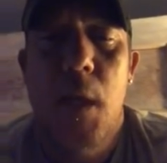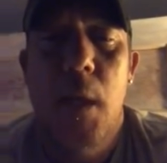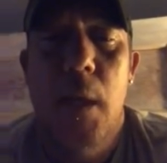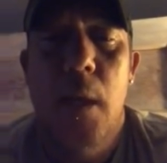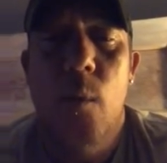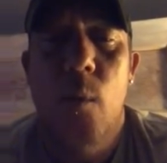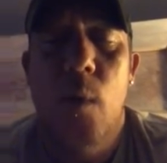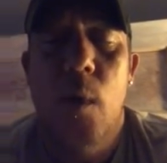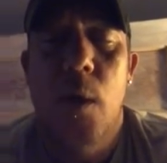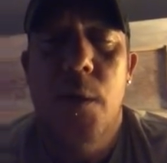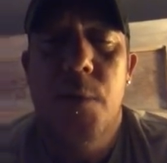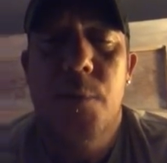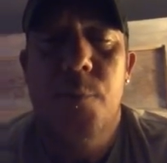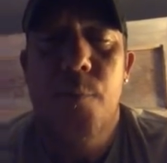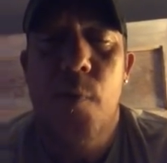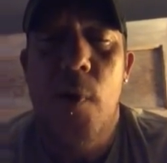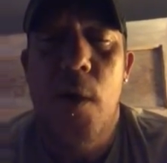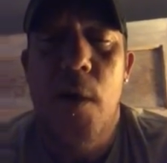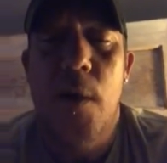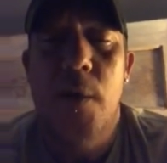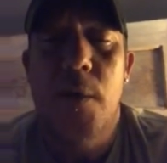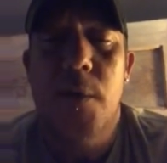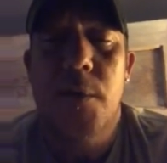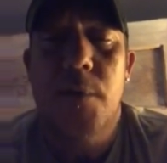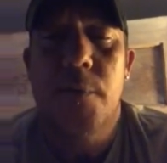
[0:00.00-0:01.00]
Anyways,
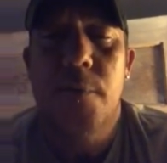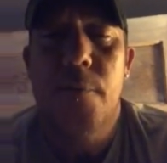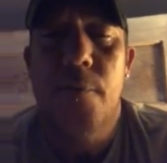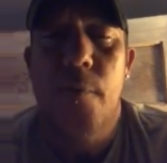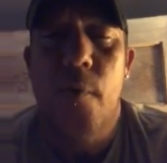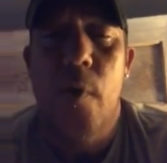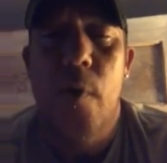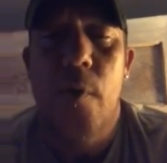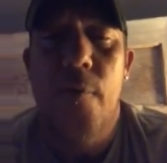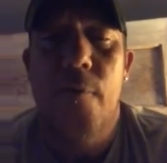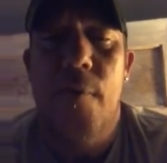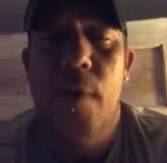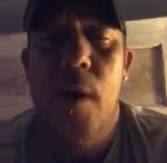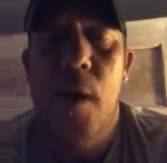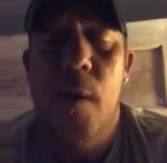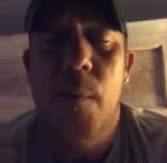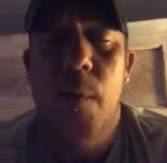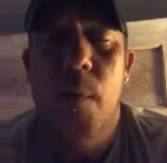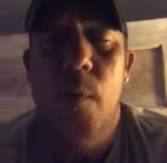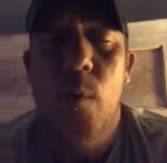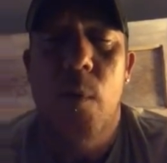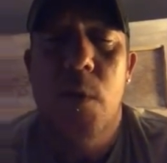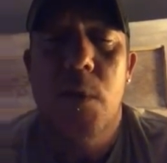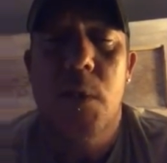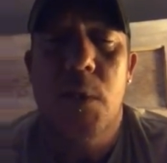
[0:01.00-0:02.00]
prayers for her
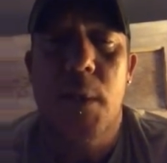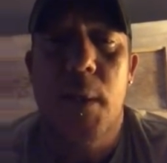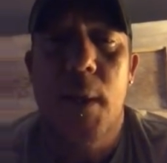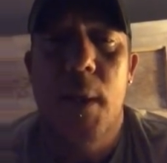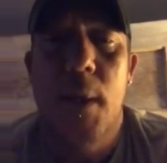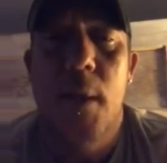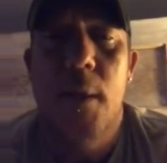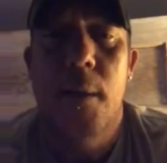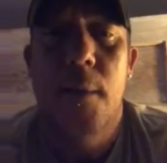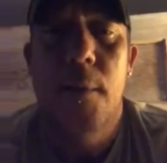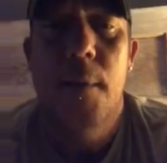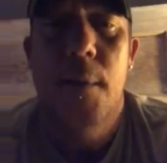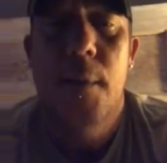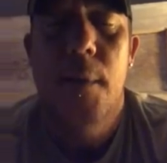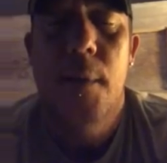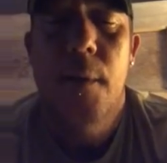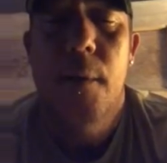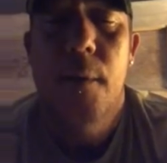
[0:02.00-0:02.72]
family once again.